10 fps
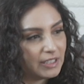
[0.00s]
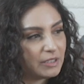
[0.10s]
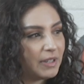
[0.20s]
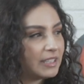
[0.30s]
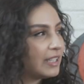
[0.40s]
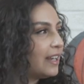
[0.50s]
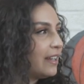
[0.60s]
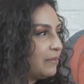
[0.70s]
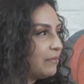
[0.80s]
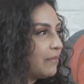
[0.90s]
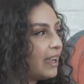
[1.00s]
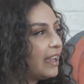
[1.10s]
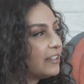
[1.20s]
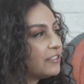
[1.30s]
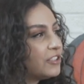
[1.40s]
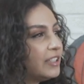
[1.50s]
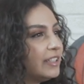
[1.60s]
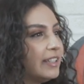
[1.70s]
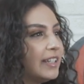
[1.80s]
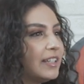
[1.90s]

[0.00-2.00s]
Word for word: it's my time, my energy,